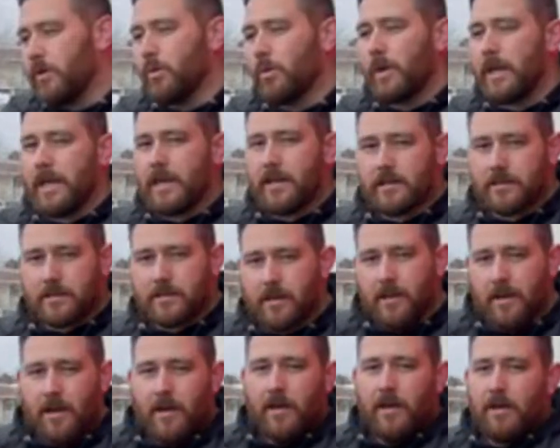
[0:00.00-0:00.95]
weeks,
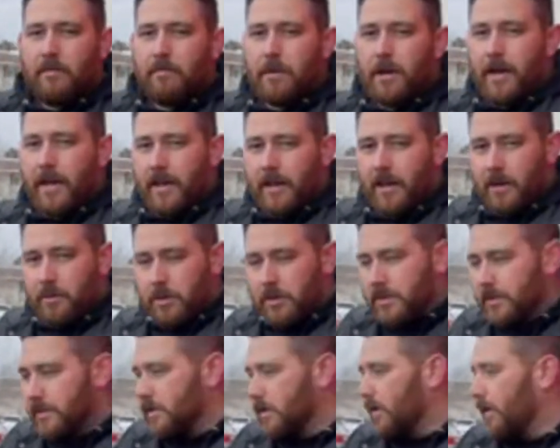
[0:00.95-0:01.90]
but it will
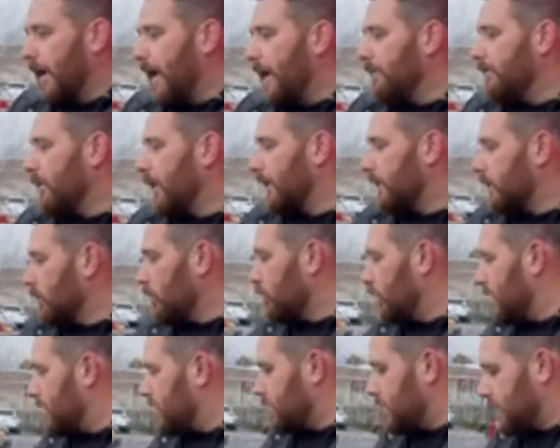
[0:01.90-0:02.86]
still have like the
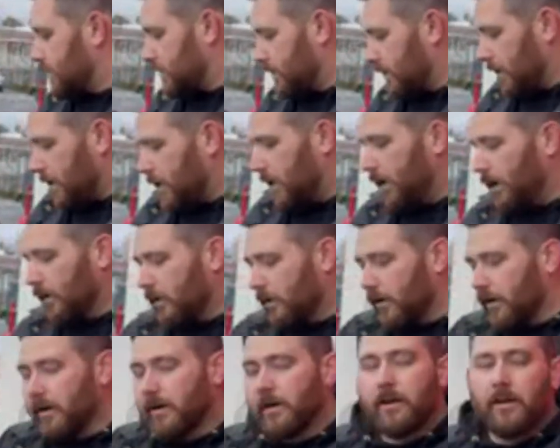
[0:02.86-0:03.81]
richness and
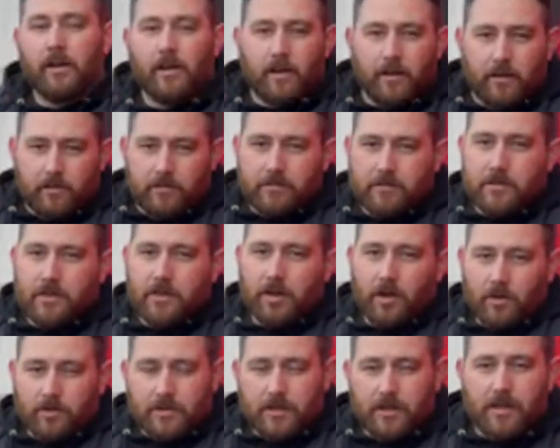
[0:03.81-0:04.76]
color,
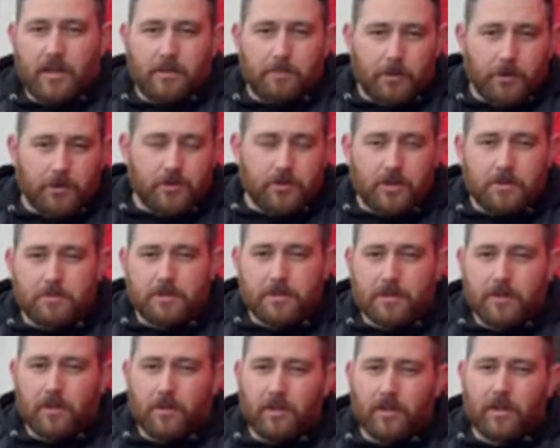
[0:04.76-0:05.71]
to keep your trim
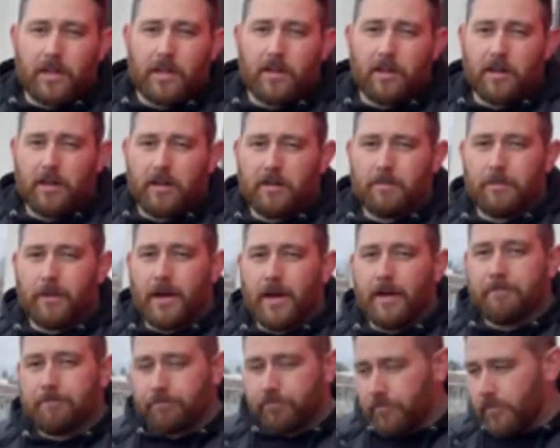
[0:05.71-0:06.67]
still looking good, but
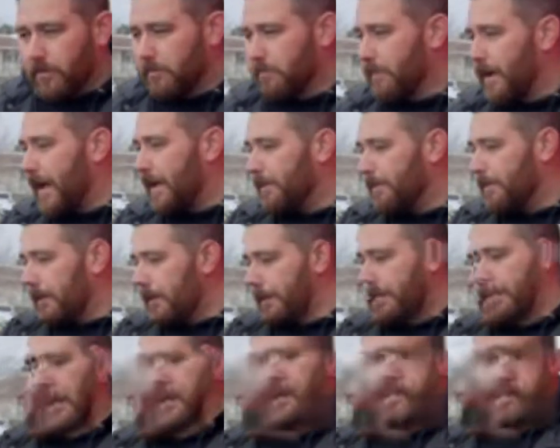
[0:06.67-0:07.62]
might get
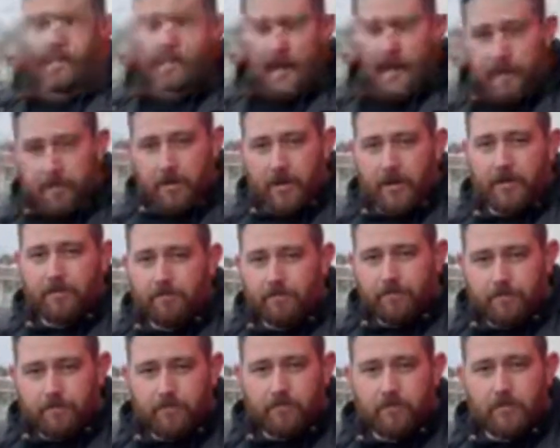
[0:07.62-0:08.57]
back to time to,
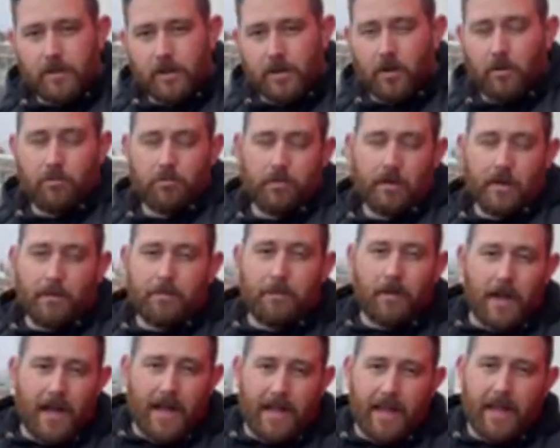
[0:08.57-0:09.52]

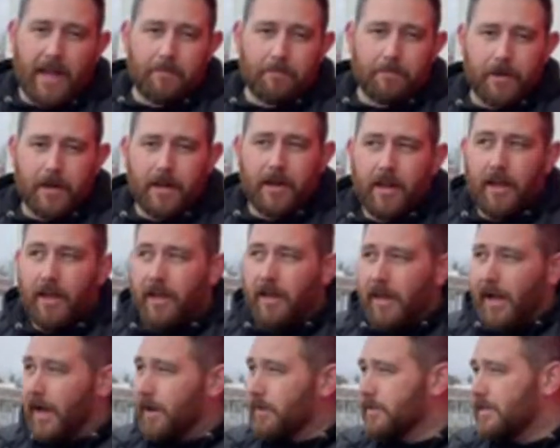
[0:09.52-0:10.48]
reapplying it. But
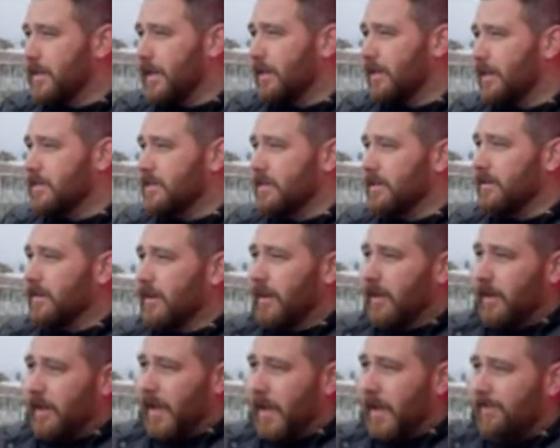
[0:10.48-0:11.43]
I would say, listen,
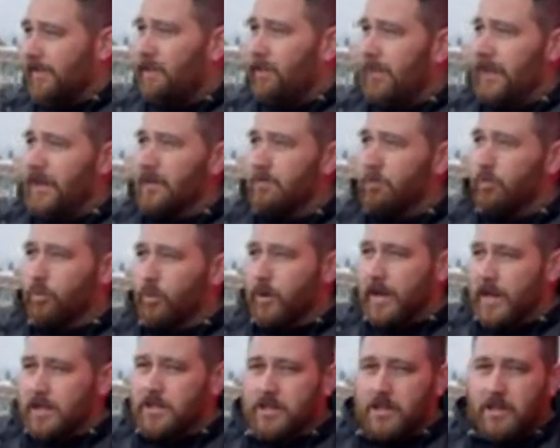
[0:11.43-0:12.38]
every
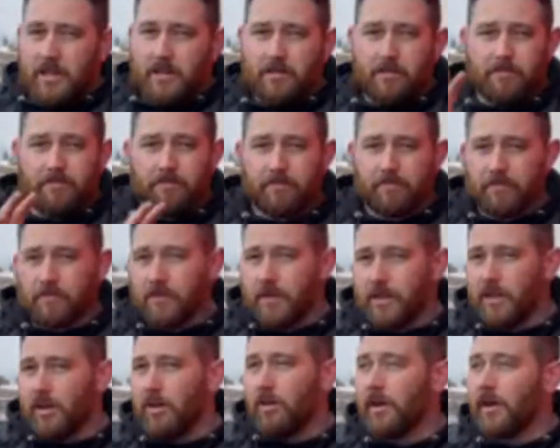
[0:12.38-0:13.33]
region,
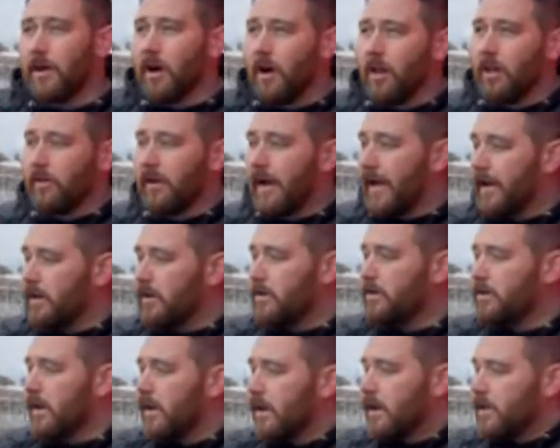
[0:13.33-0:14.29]
in Colorado,
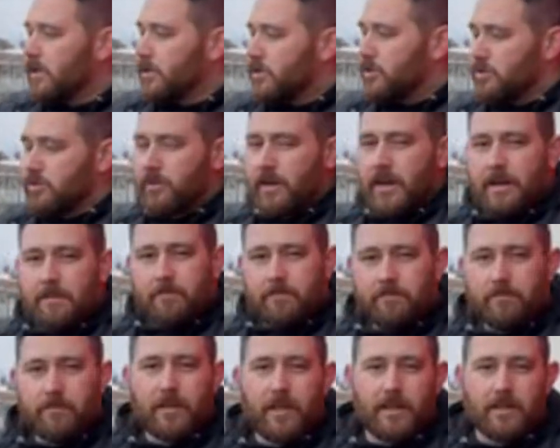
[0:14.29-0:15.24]
trim
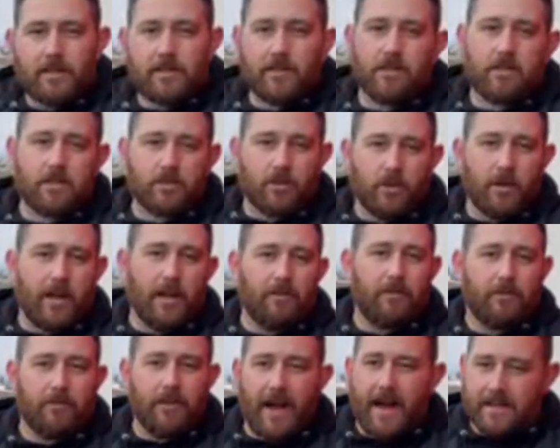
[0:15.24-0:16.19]
gets destroyed
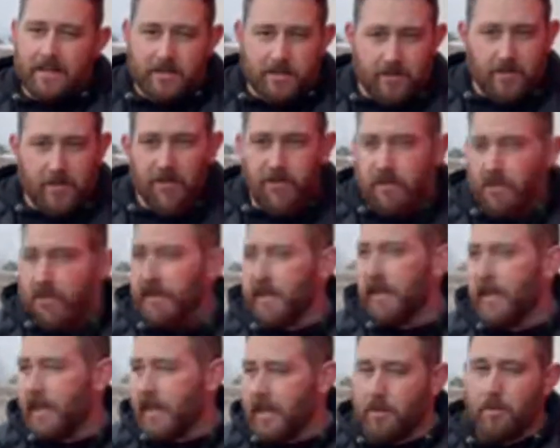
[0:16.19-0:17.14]
faster than
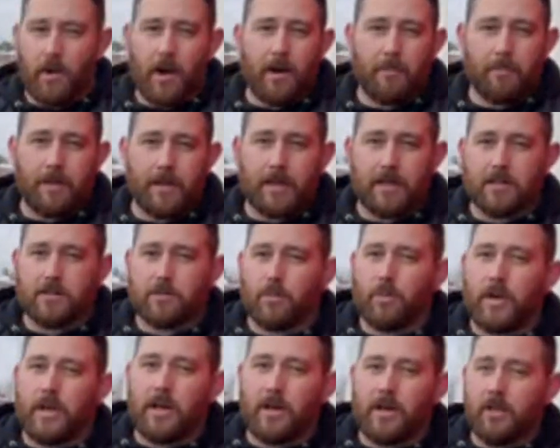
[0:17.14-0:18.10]
anywhere because
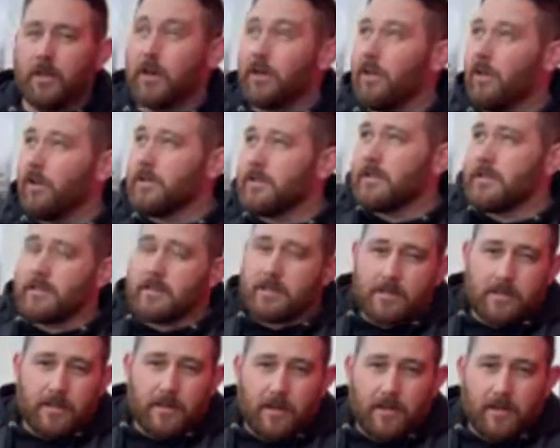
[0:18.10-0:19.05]
we're the closest
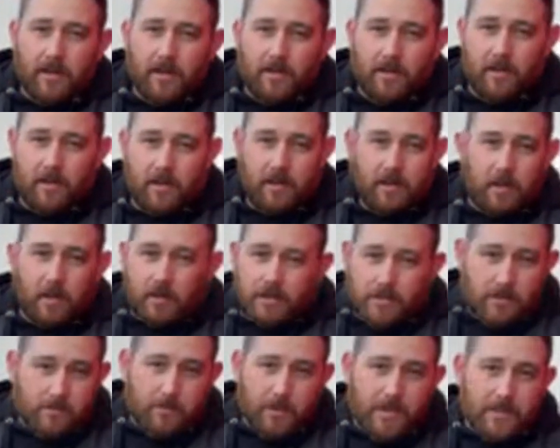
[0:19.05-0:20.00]

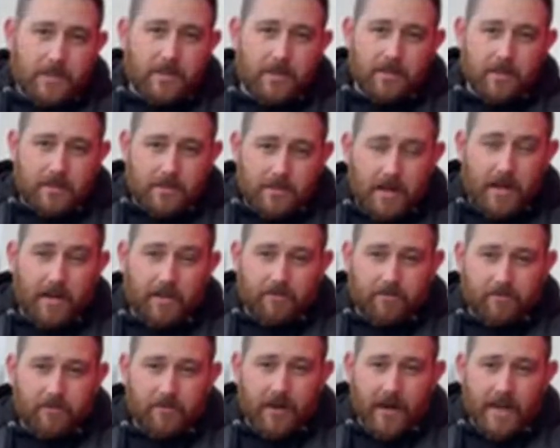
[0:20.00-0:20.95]
place to the sun,
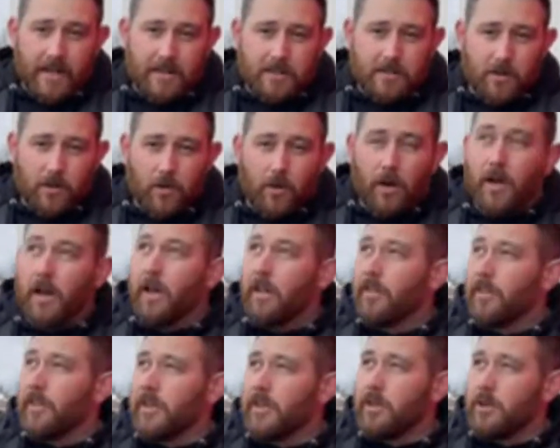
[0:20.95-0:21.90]
right? So
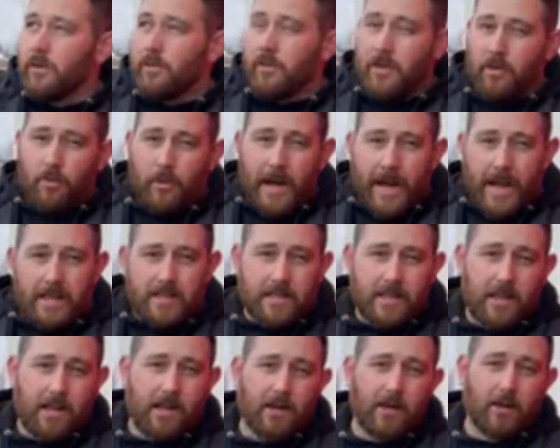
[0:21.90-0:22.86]
the UV rays
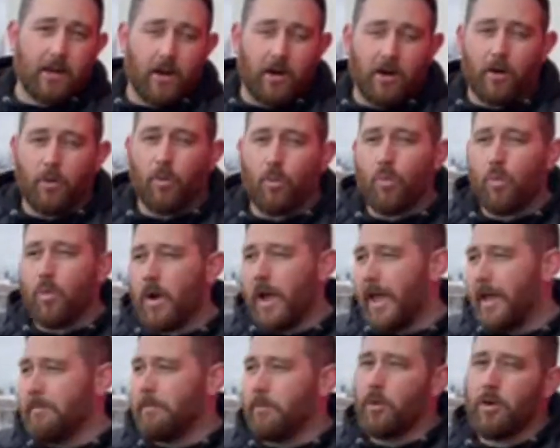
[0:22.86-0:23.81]
here are
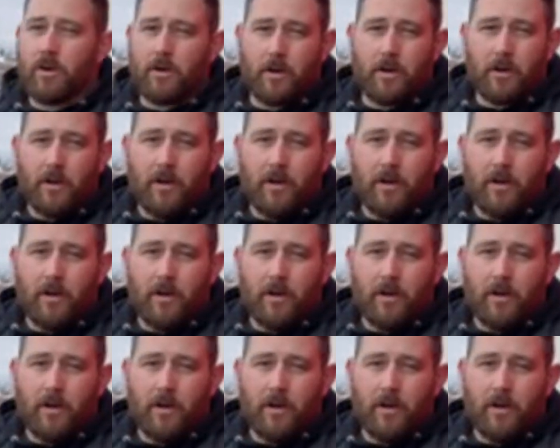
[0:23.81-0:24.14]
way more,